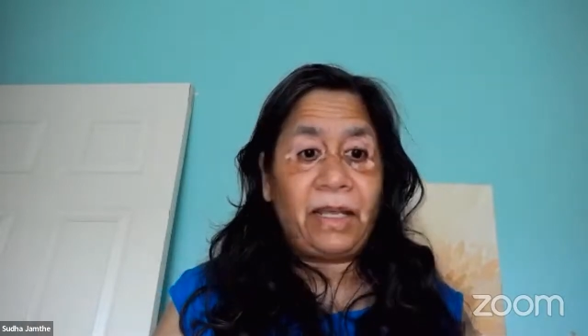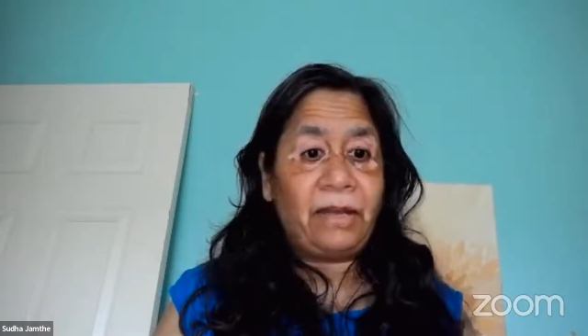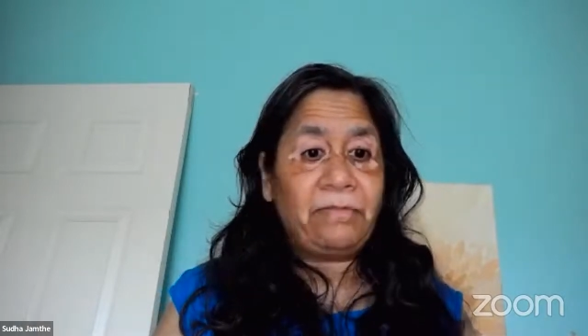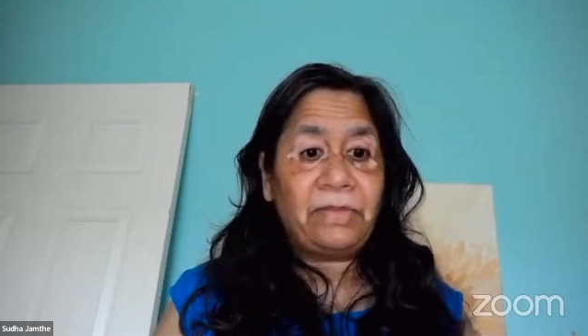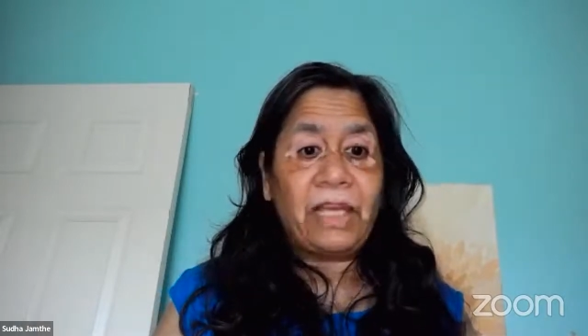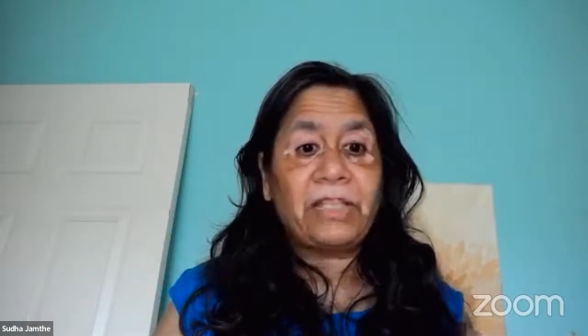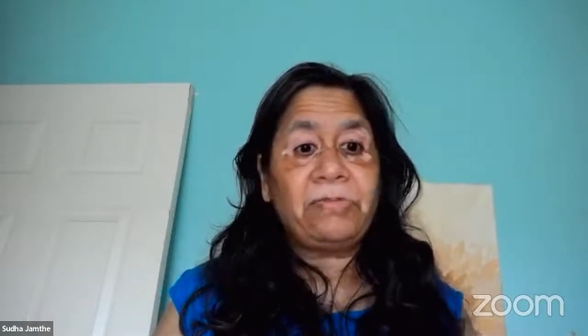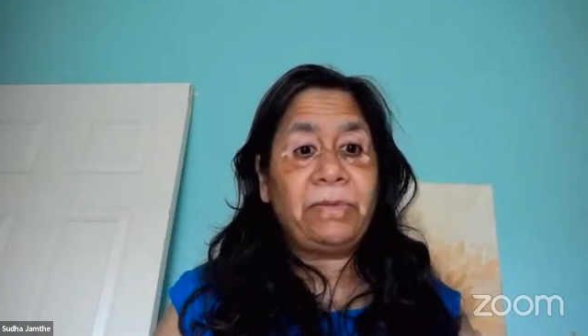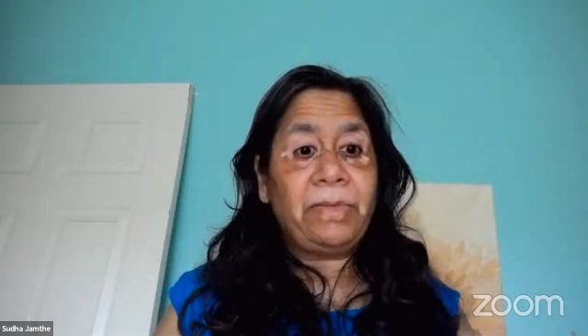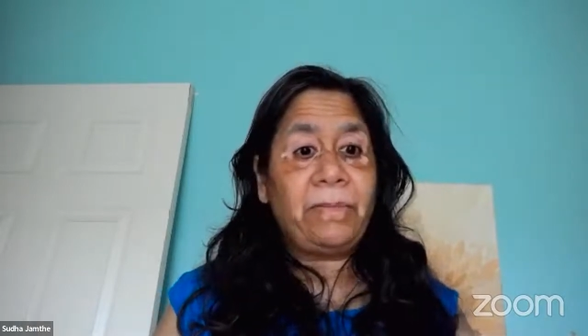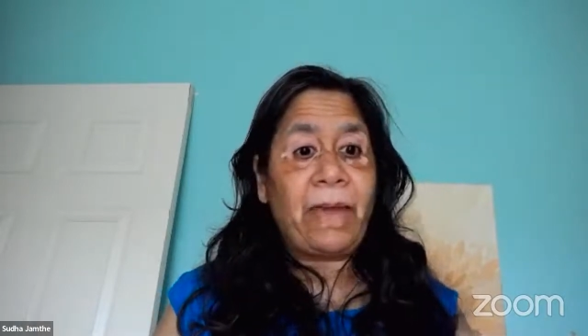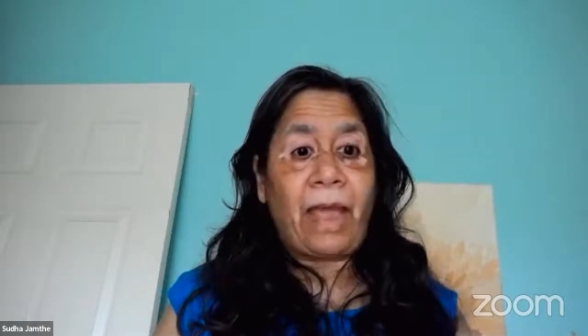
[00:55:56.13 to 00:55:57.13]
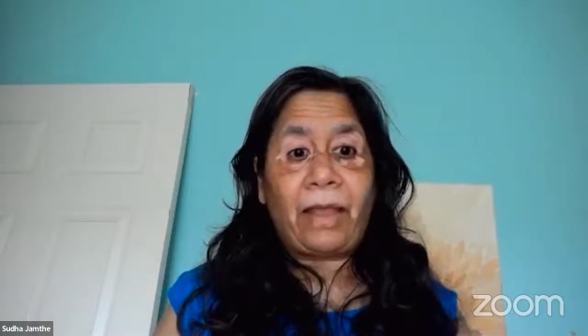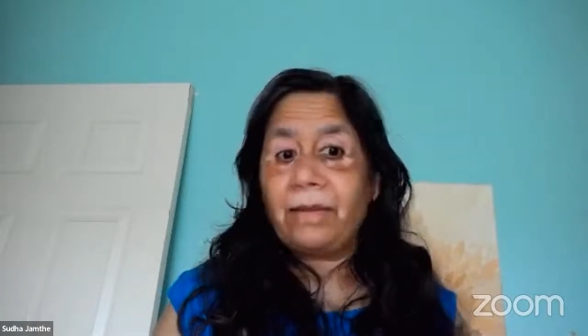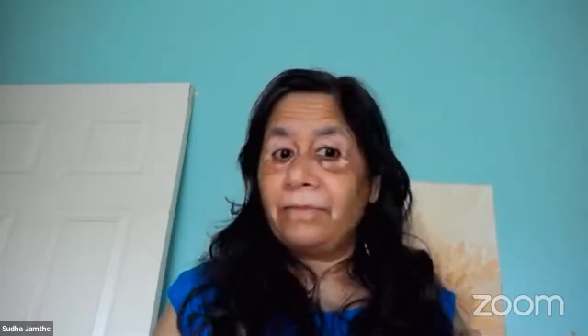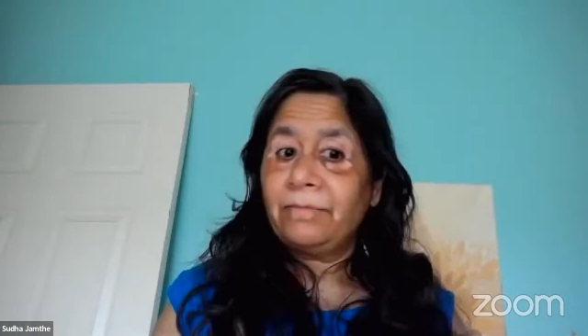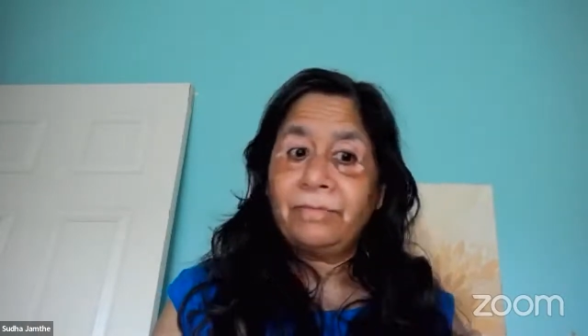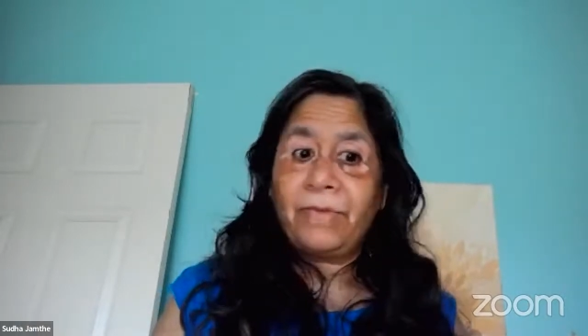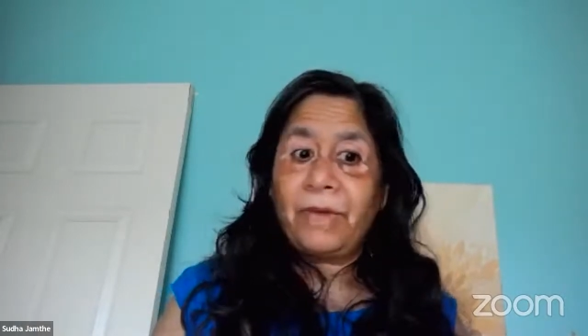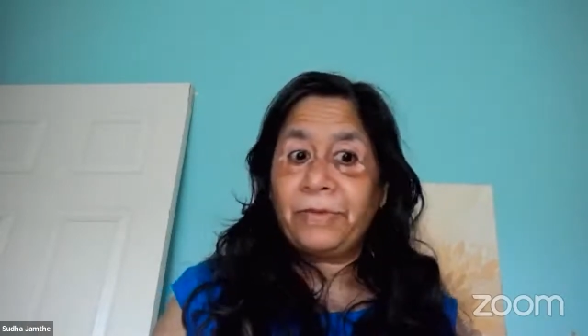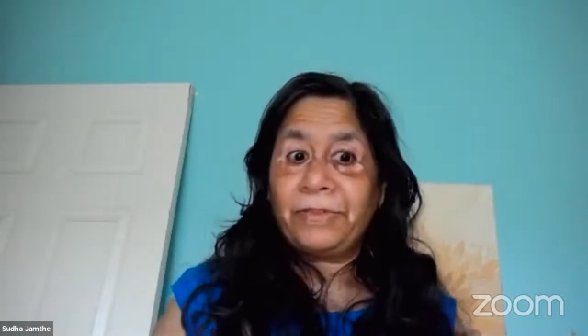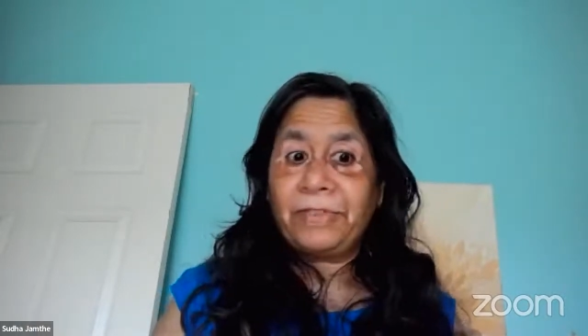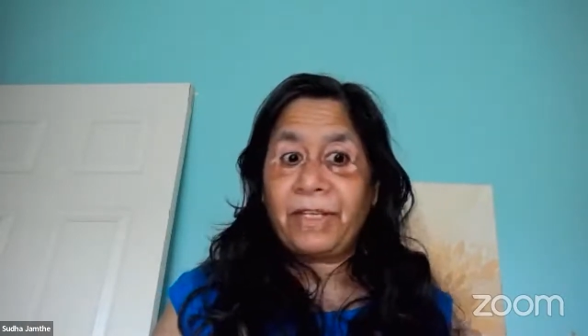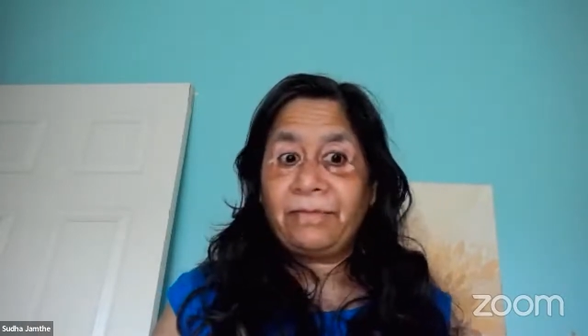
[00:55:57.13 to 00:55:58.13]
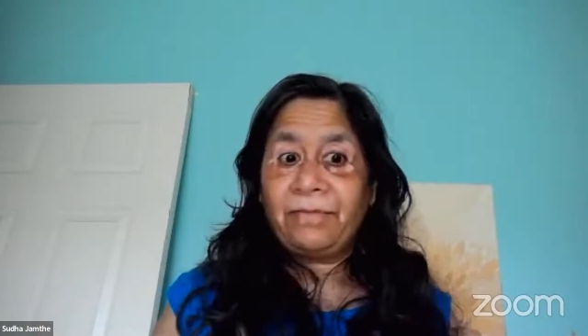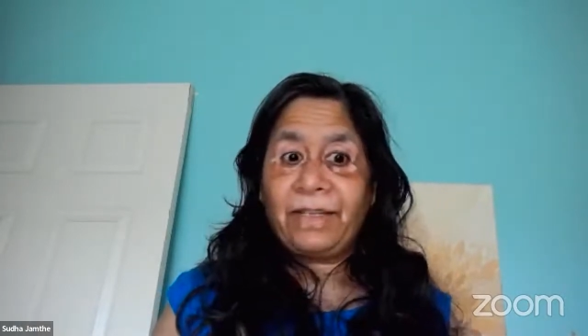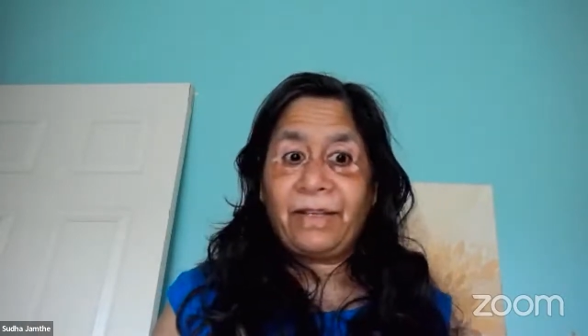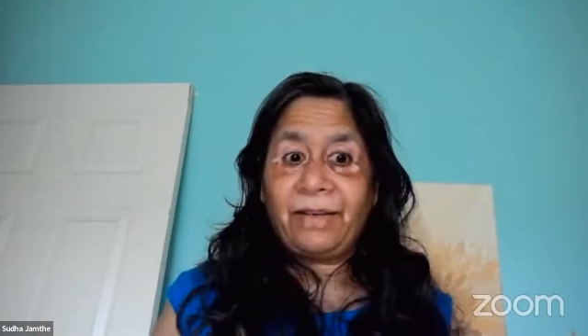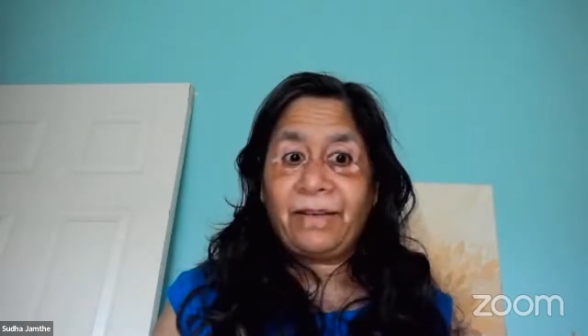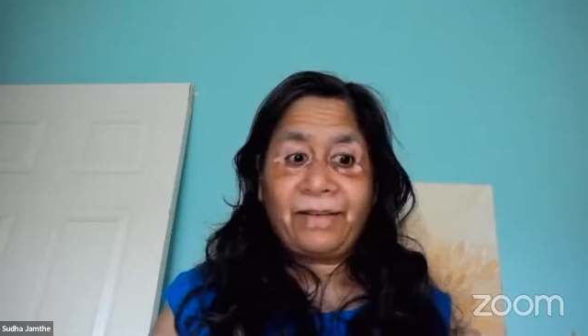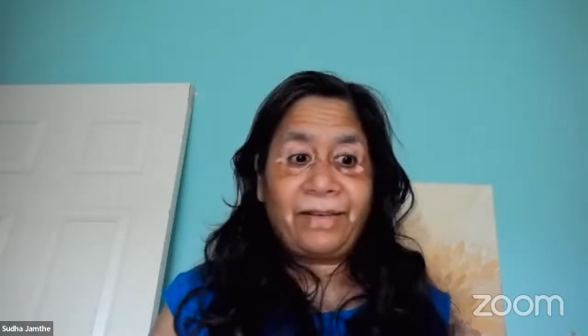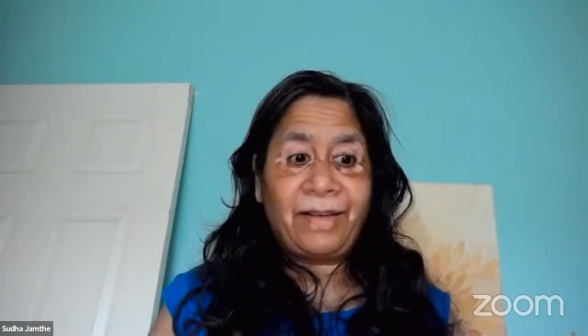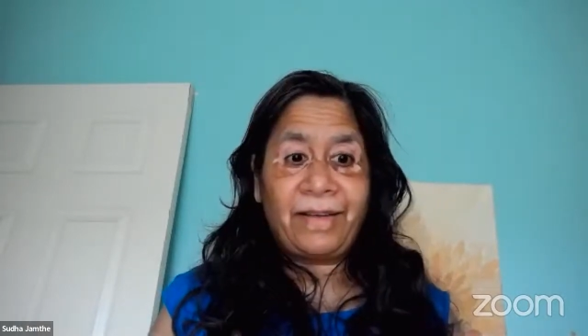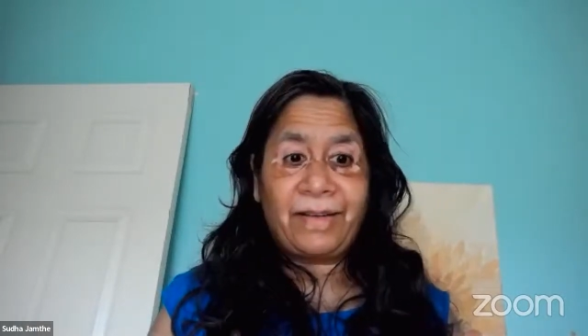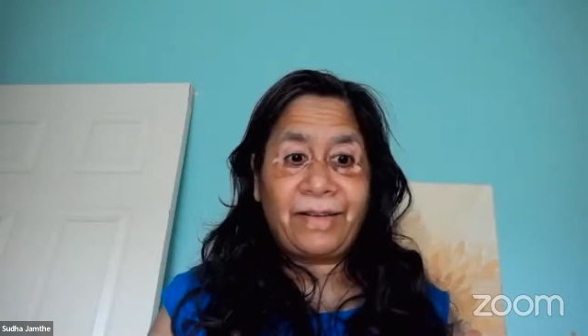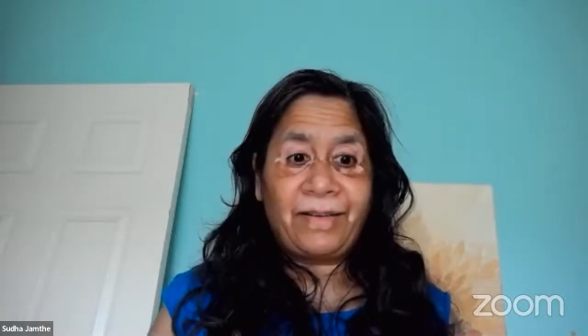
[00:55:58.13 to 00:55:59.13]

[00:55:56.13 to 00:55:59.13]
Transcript: and Yash will be back hosting with her